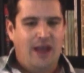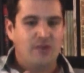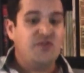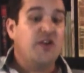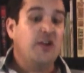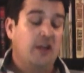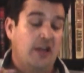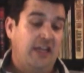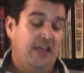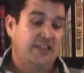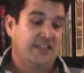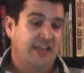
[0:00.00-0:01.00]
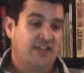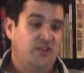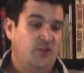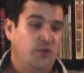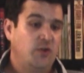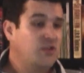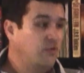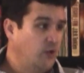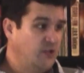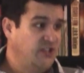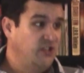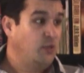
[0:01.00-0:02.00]
I was very lucky because I got to do creature
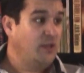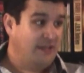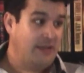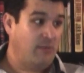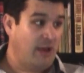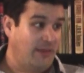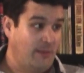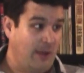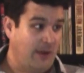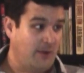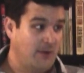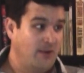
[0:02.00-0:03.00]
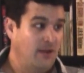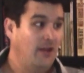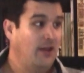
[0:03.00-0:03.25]
voices with Dee Bradley Baker.